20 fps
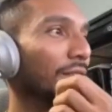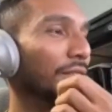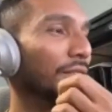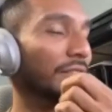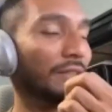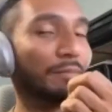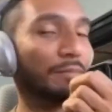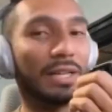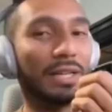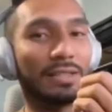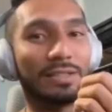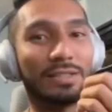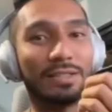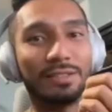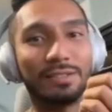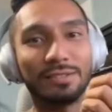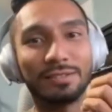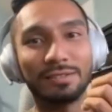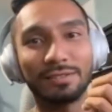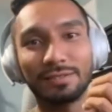
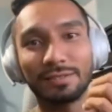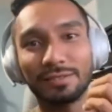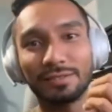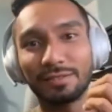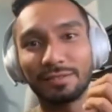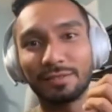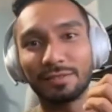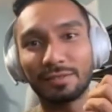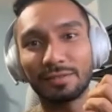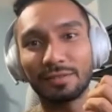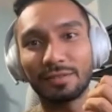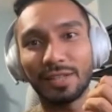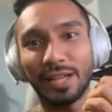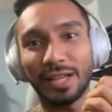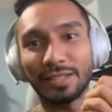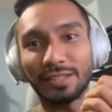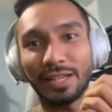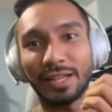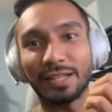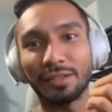Visibility,
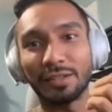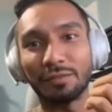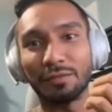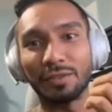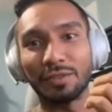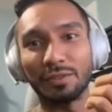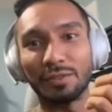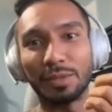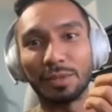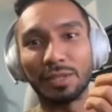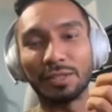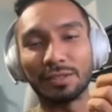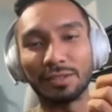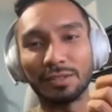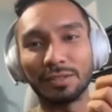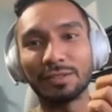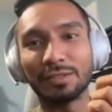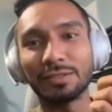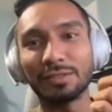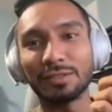executive
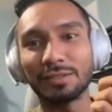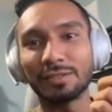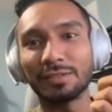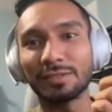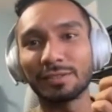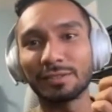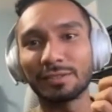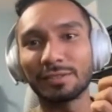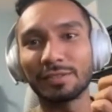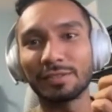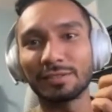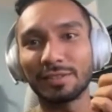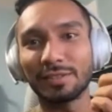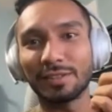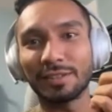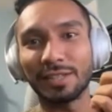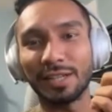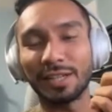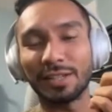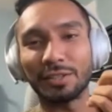visibility,
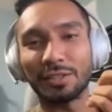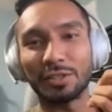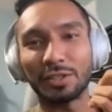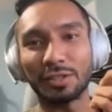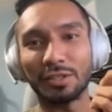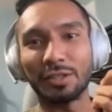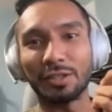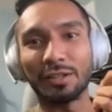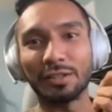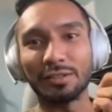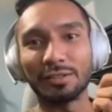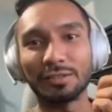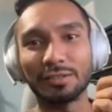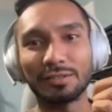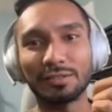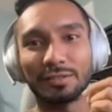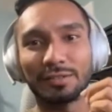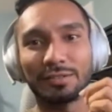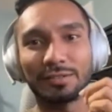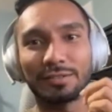and getting shit done.
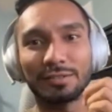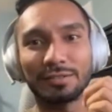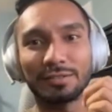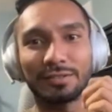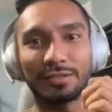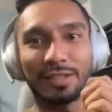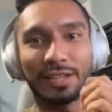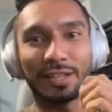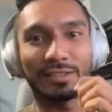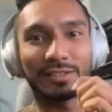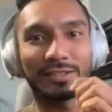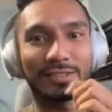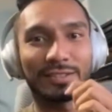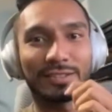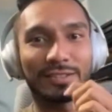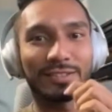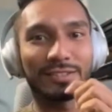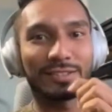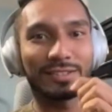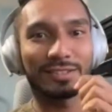I
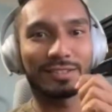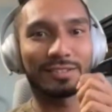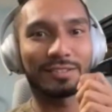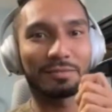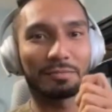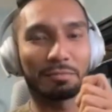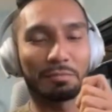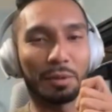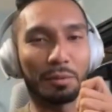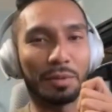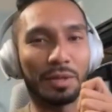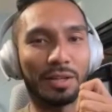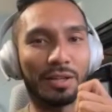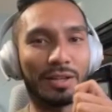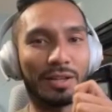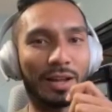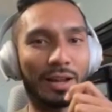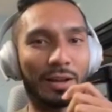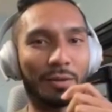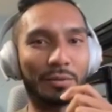
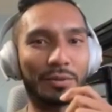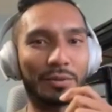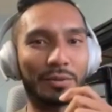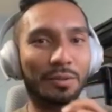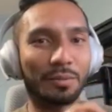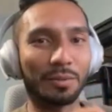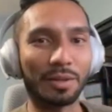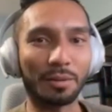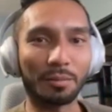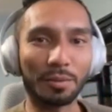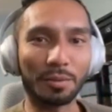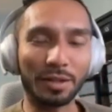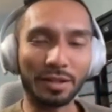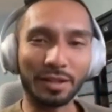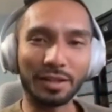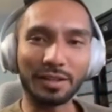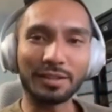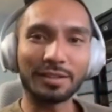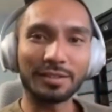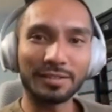would sum it up like
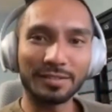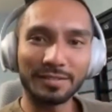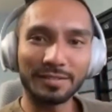that.